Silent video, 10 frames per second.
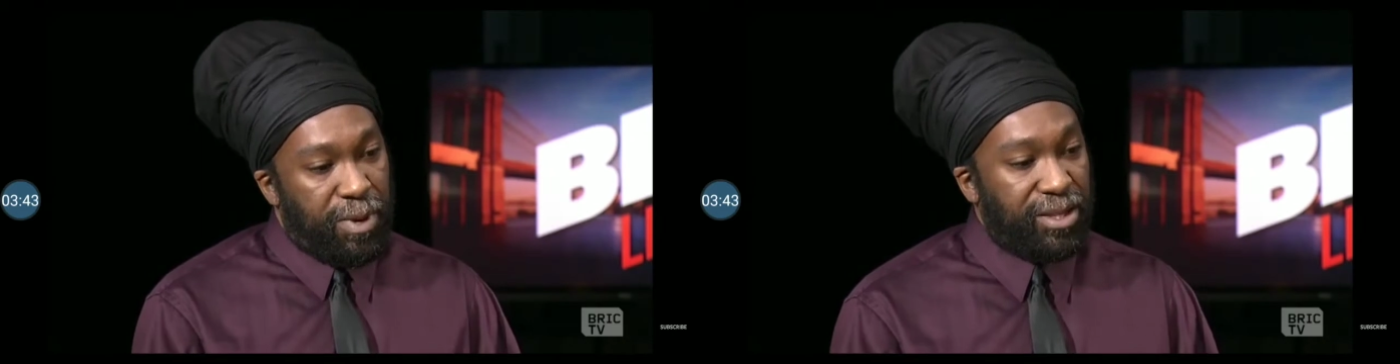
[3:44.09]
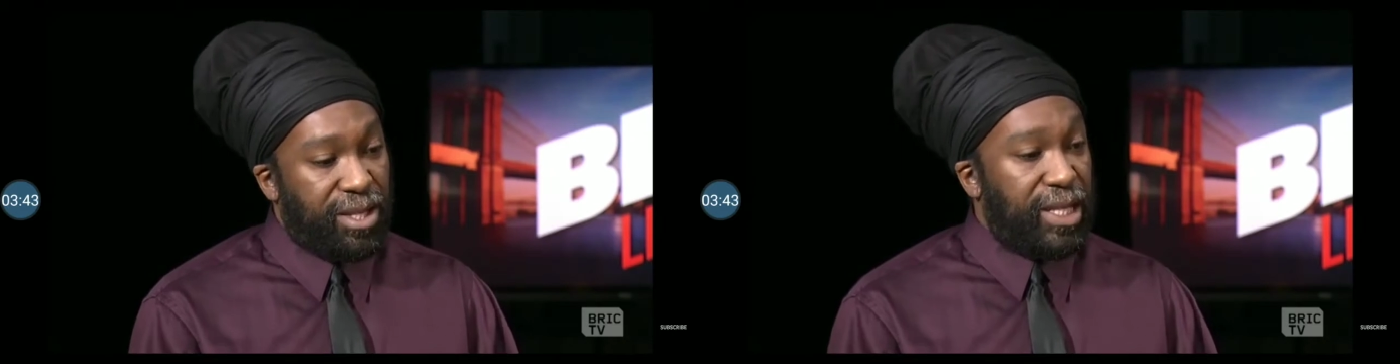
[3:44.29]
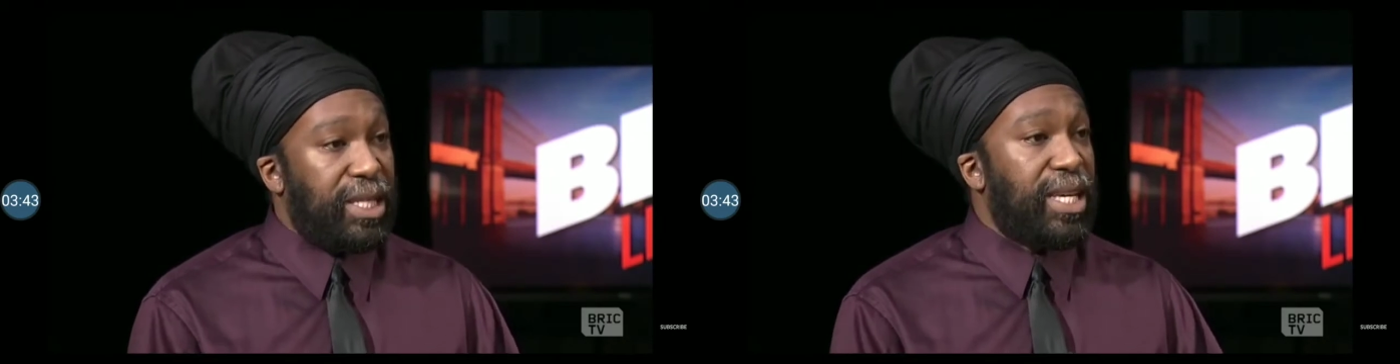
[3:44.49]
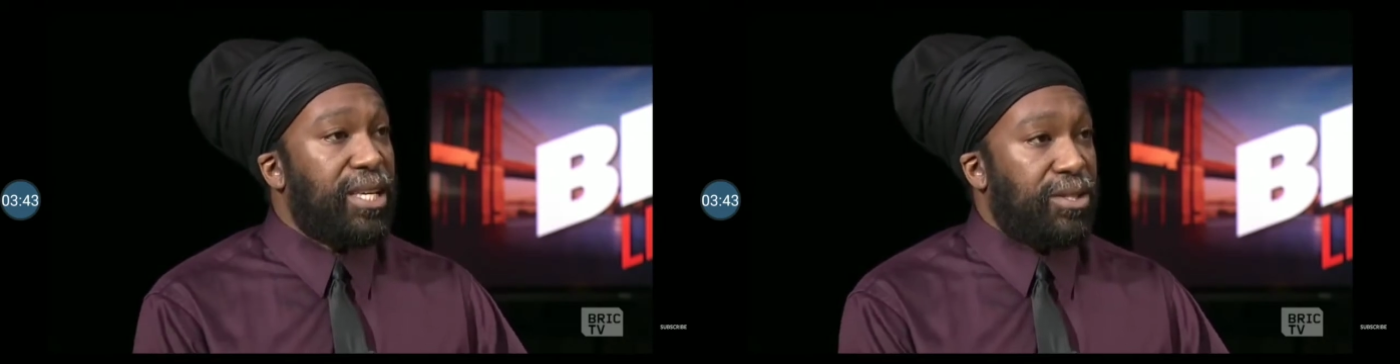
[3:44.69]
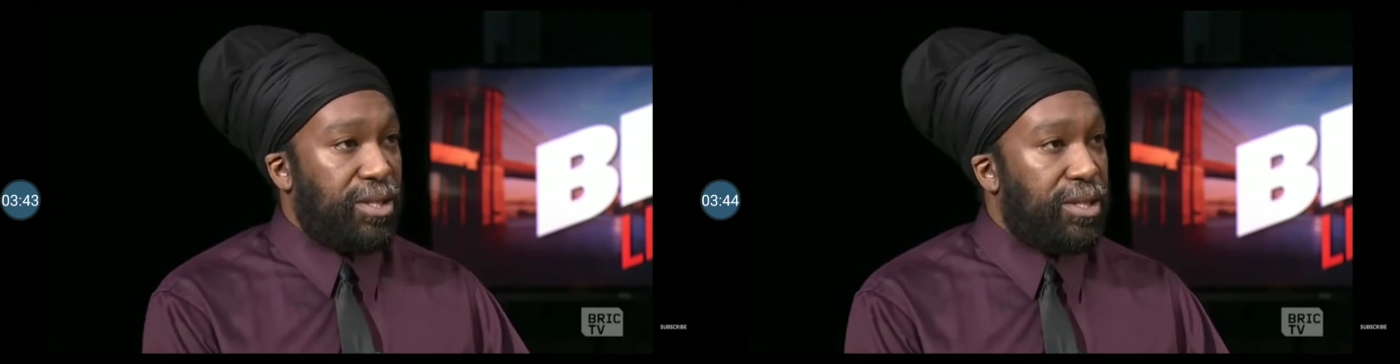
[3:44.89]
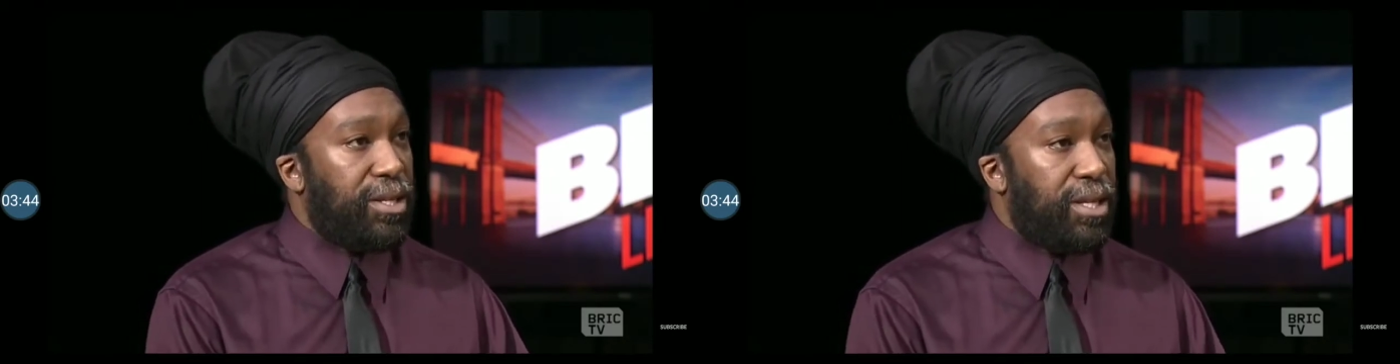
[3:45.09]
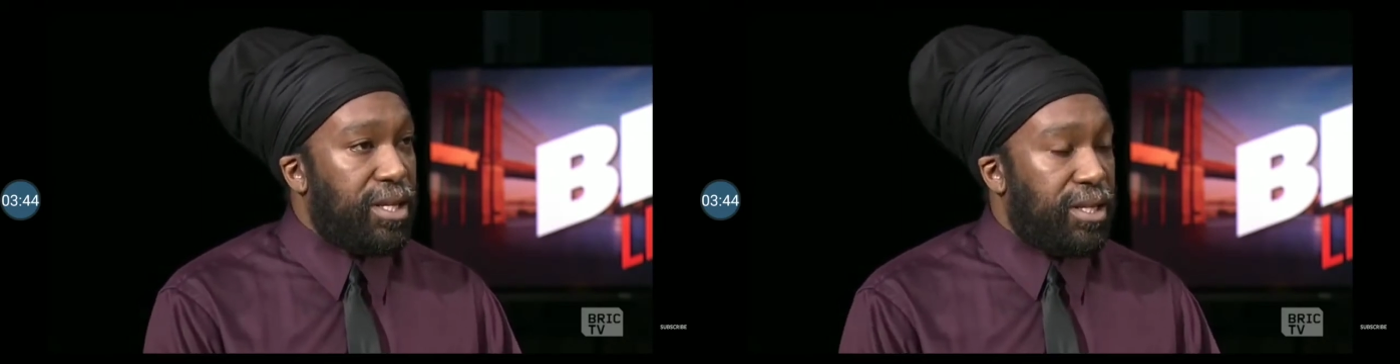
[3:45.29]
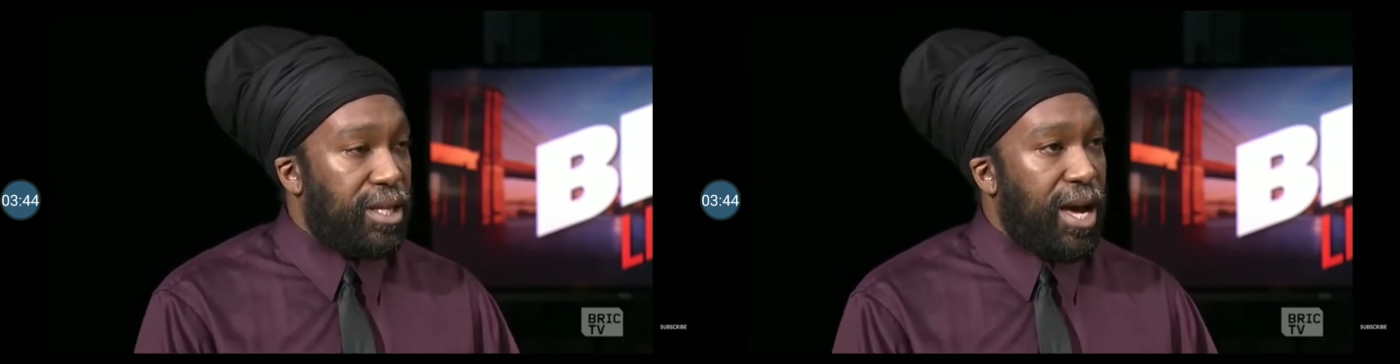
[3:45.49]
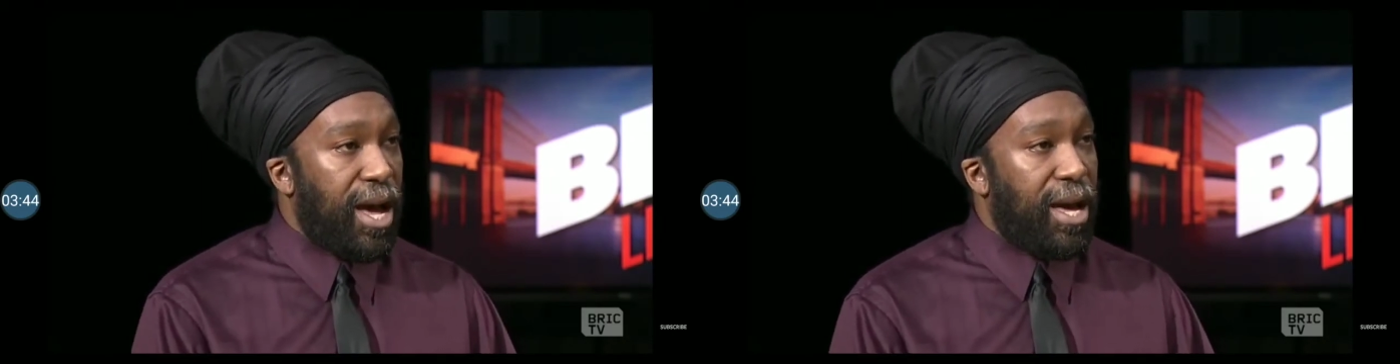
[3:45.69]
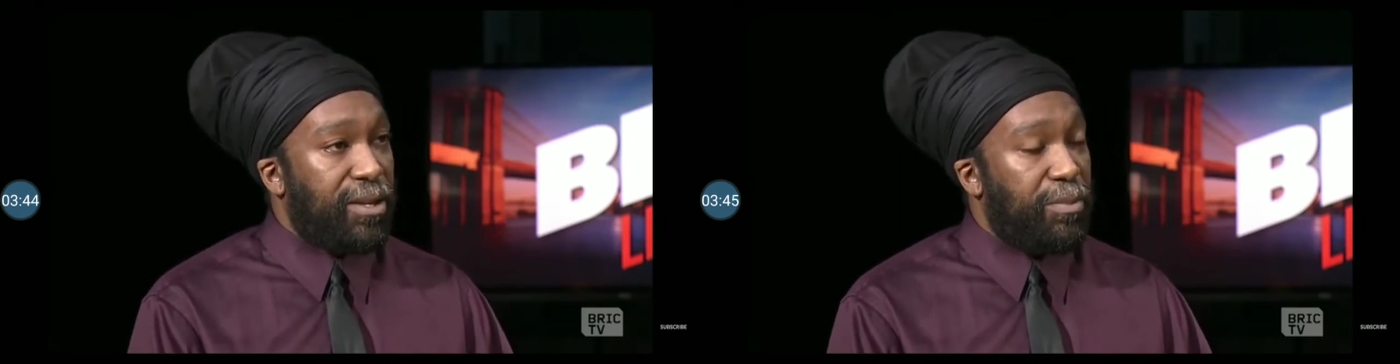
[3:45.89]
basically leased to the
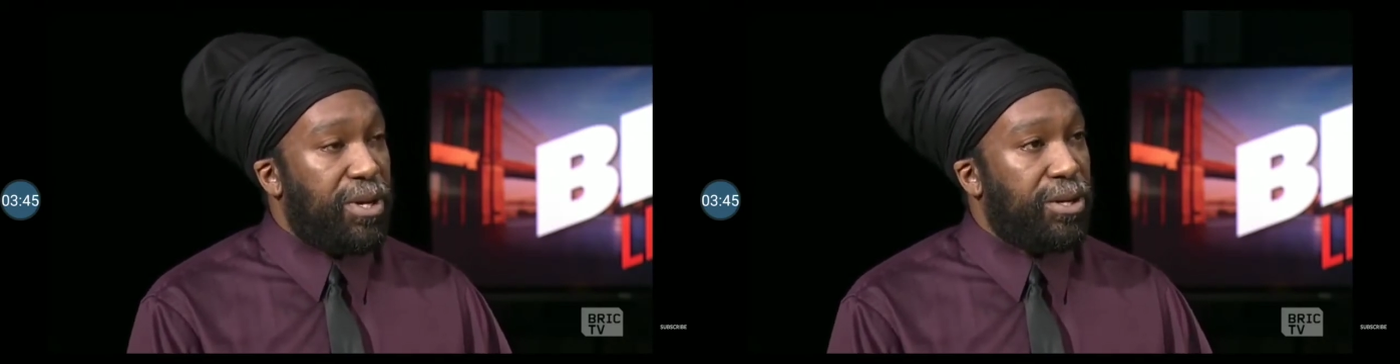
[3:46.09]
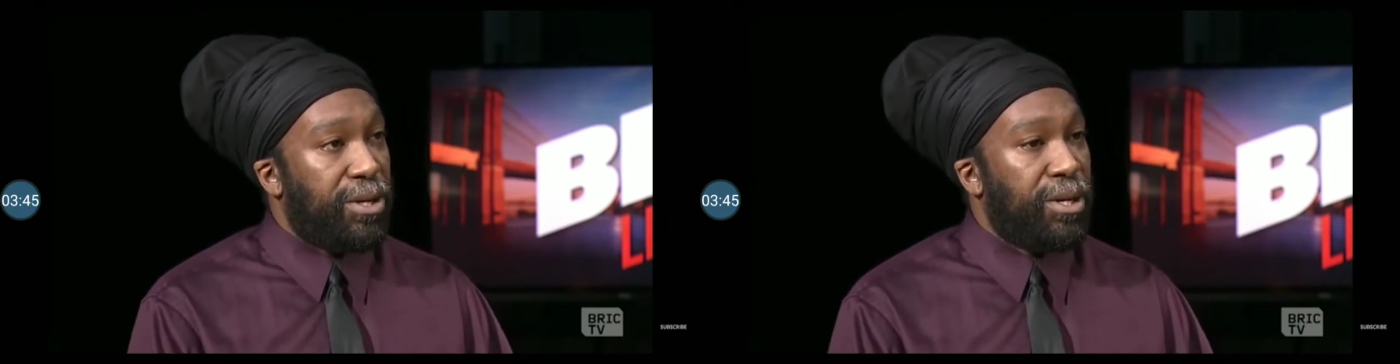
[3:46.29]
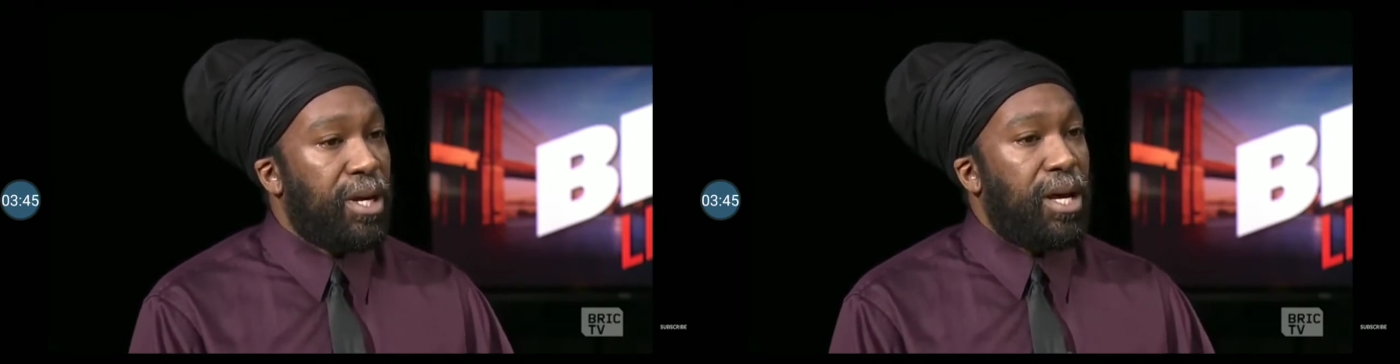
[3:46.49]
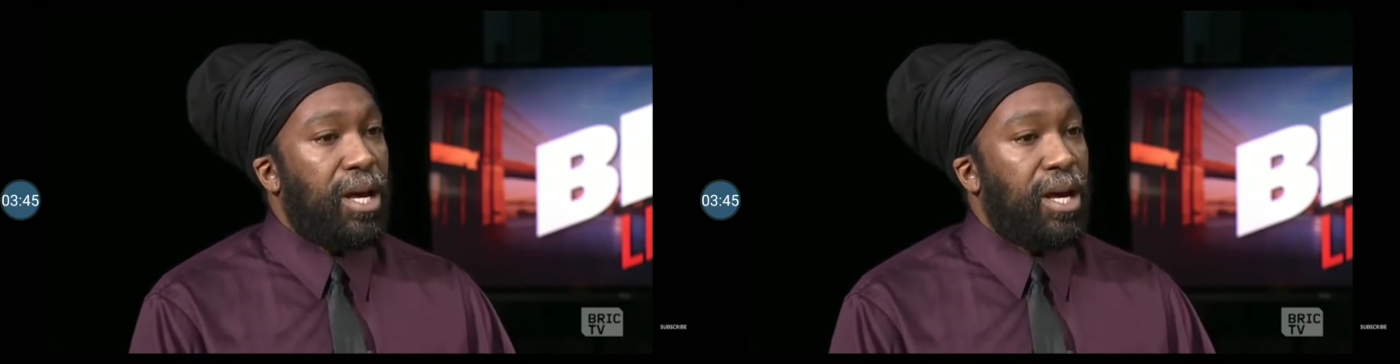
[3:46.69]
highest bidder